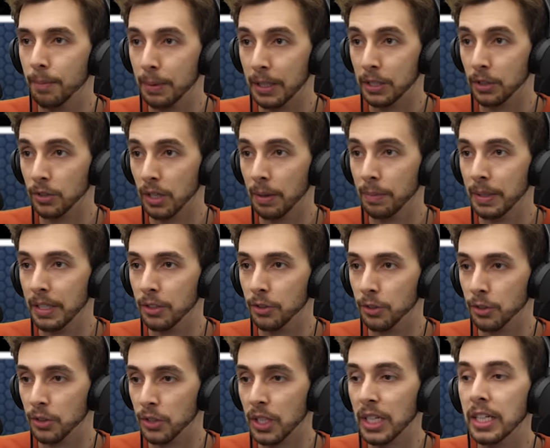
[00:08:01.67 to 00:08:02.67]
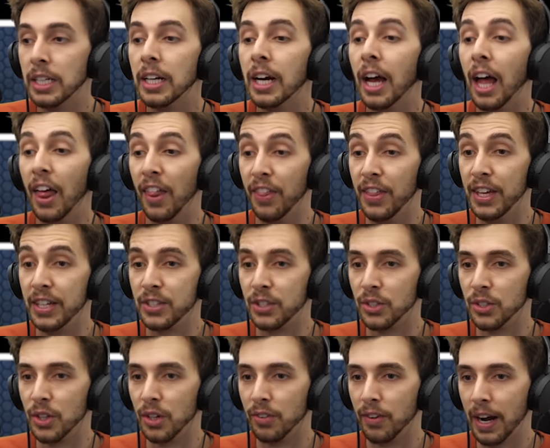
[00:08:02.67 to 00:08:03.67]
because, I mean, as you can see, this
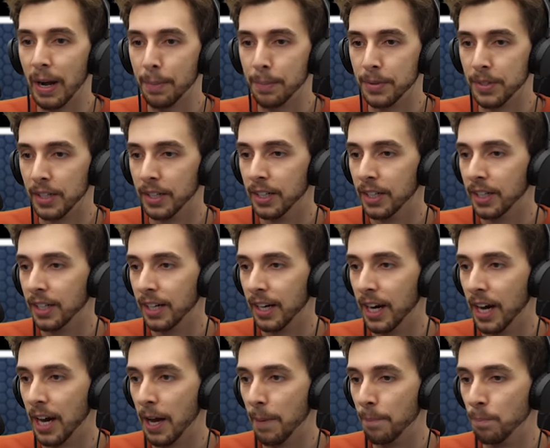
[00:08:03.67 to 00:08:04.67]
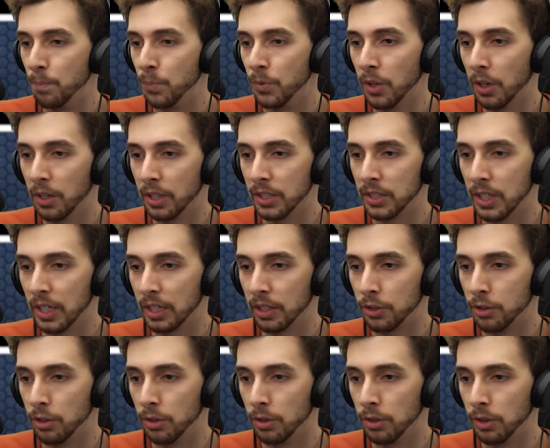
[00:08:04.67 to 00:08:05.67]
is the raptor. Um, not exactly
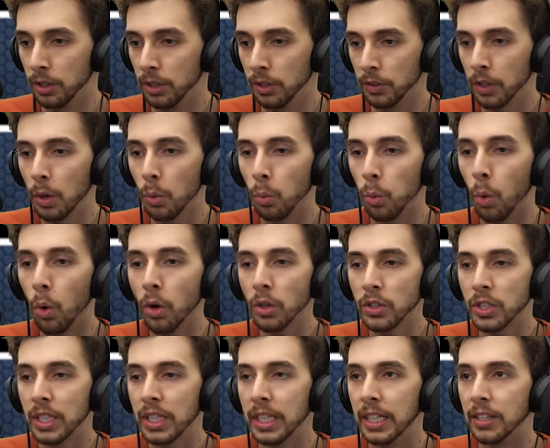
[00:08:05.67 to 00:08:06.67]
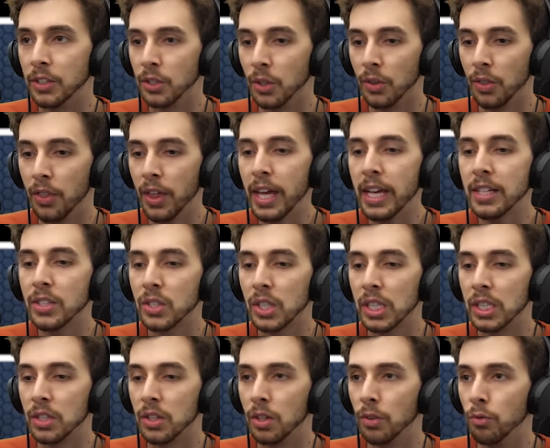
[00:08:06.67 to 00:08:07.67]
true. You've got water here, so this
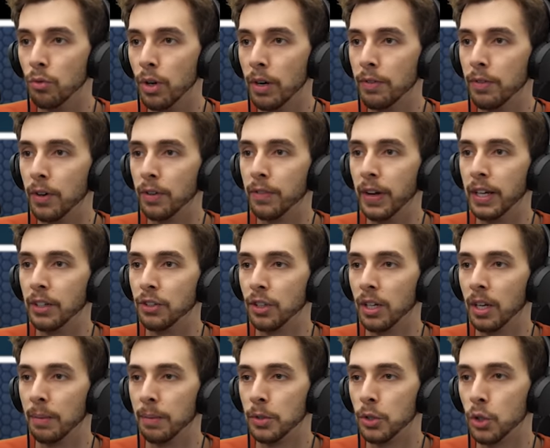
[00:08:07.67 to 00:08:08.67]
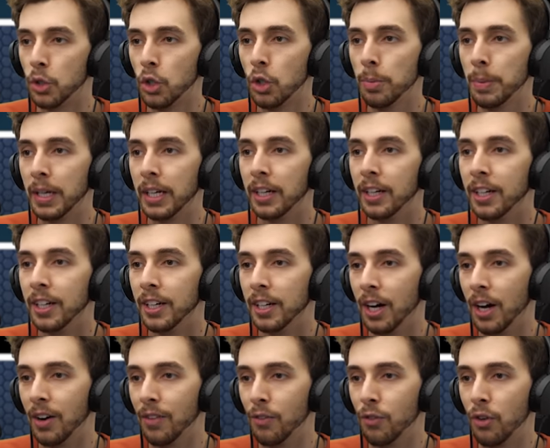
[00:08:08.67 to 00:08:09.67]
is the river adventure, and I'm assuming
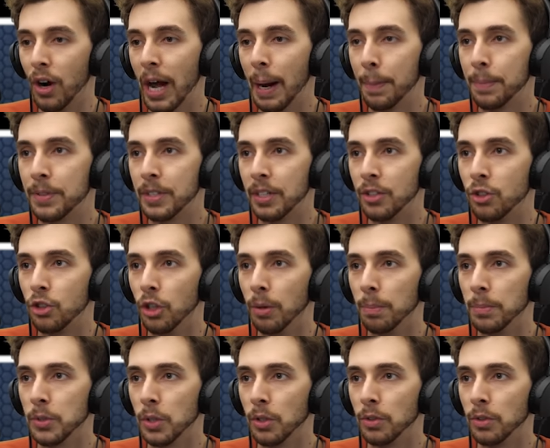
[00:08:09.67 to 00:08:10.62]
a raptor jumps